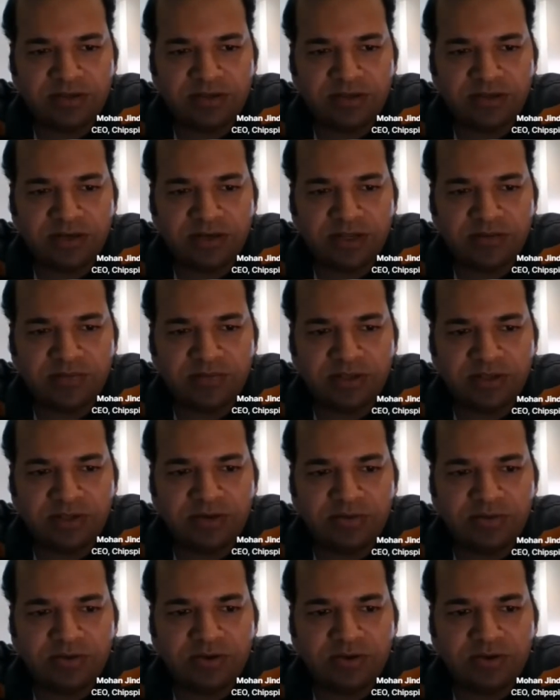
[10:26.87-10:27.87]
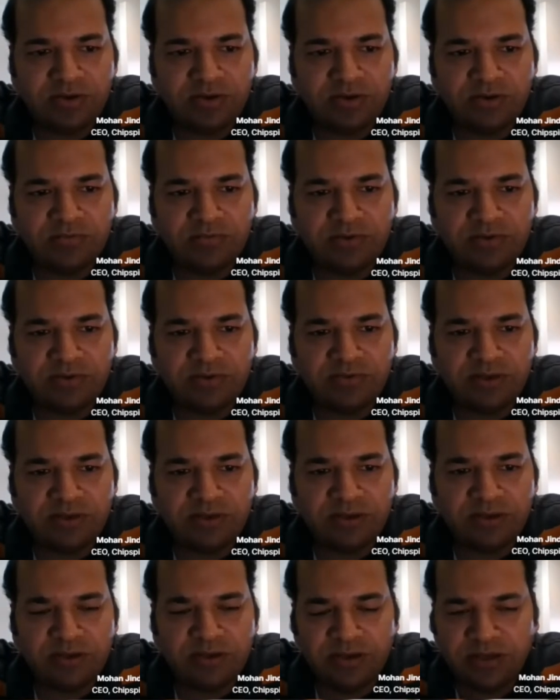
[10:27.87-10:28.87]
there can be a nodal office
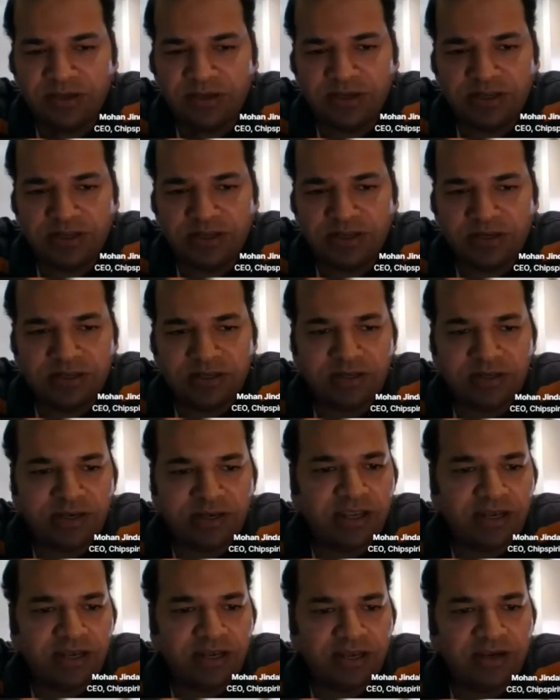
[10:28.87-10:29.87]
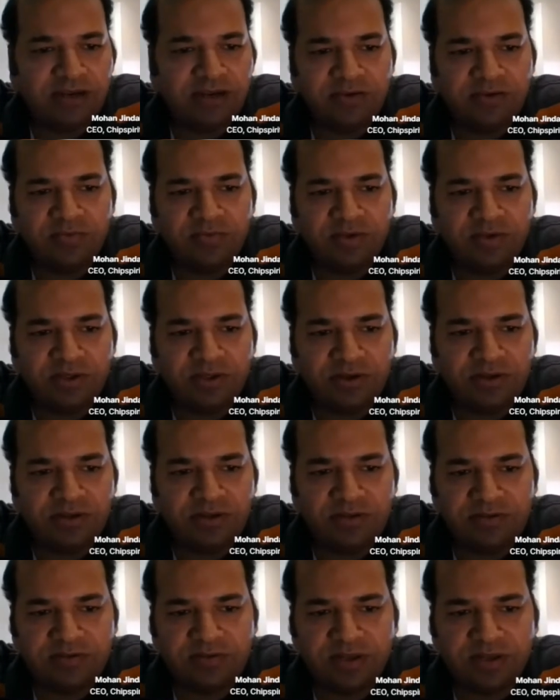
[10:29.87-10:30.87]
in an island where
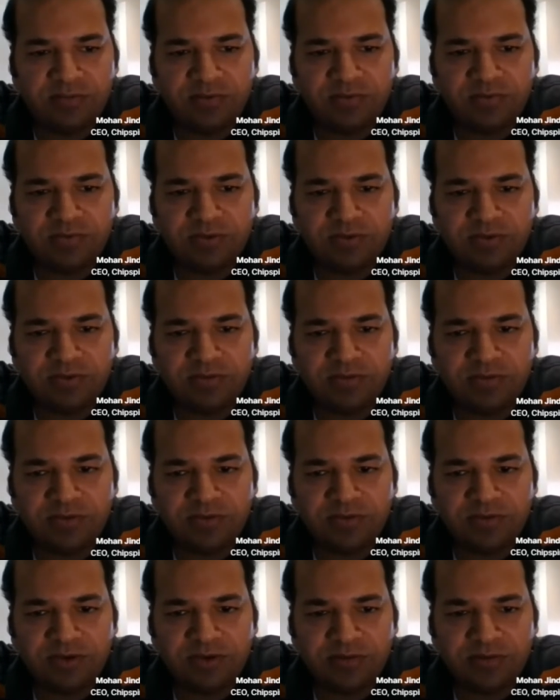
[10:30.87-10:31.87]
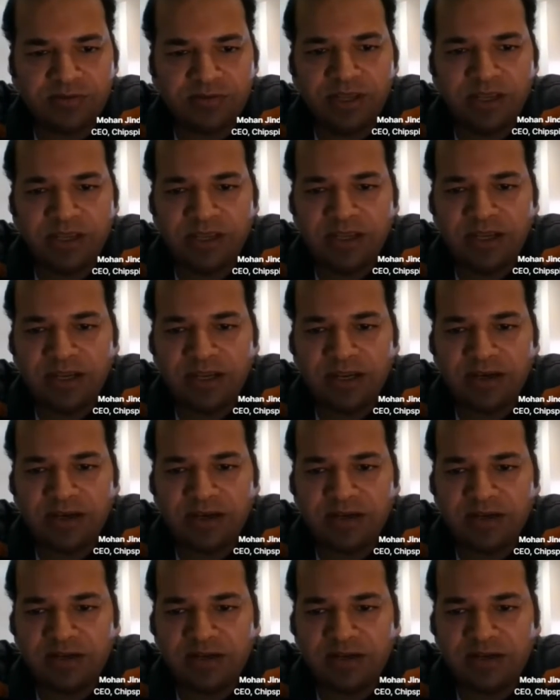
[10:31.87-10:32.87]
this type of system is set up,
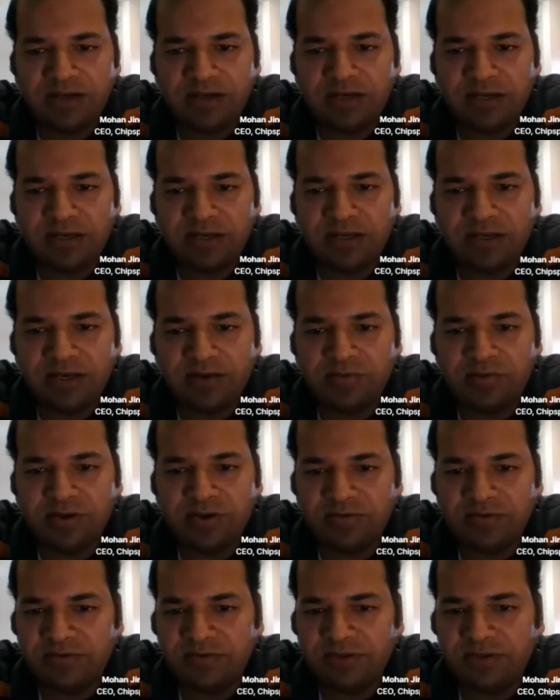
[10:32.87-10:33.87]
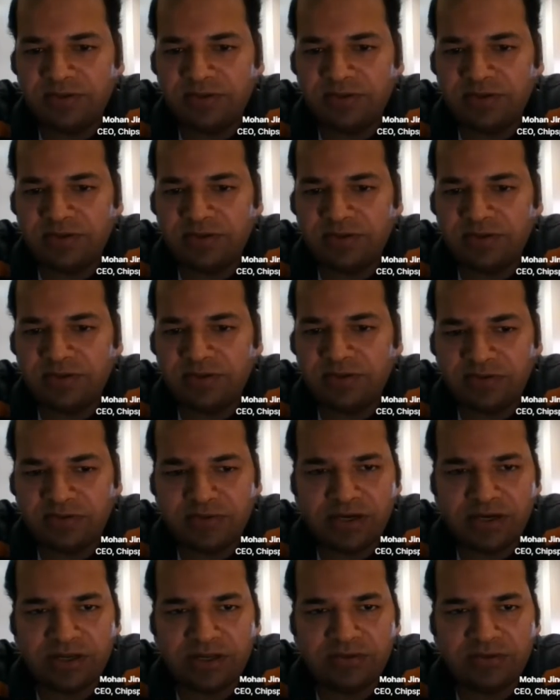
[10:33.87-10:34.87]
and in Delhi headquarters they can receive
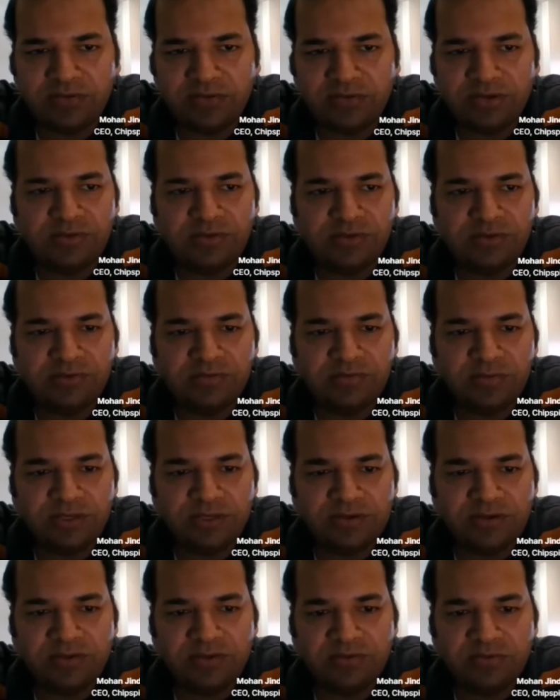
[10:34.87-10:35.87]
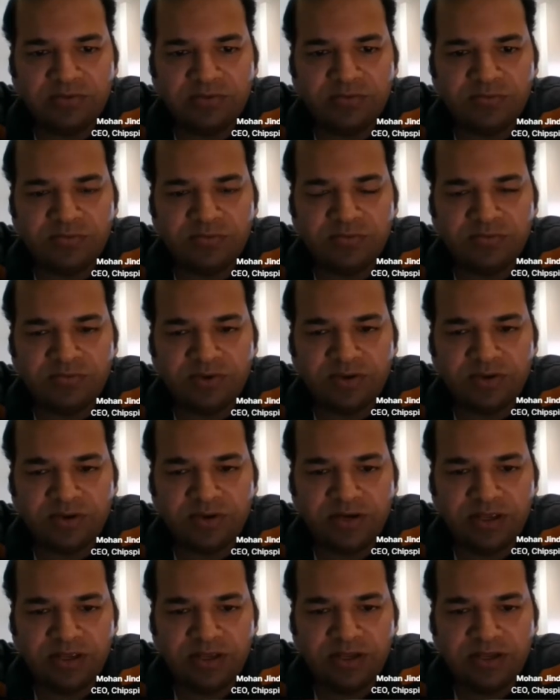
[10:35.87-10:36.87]
the data. So this is especially useful for
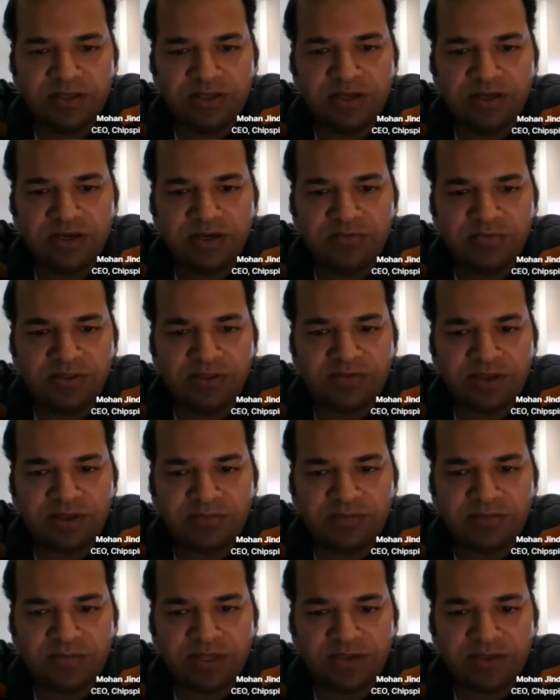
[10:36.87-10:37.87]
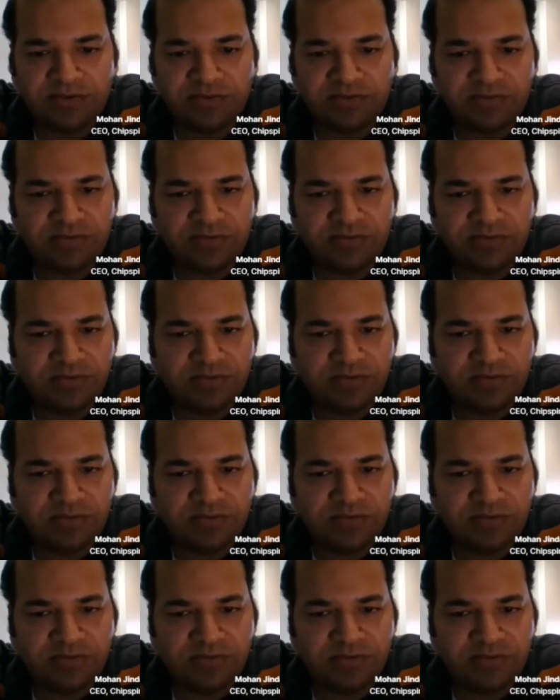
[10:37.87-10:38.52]
the defense applications.